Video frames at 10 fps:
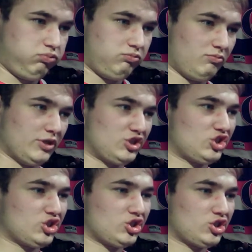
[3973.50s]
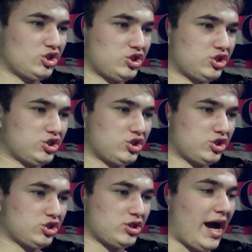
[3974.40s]

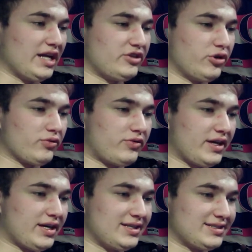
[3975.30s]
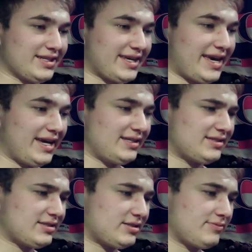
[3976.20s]
which I don't think is the
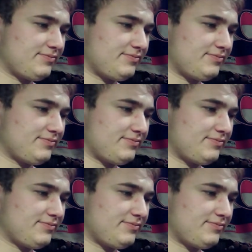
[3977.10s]
case.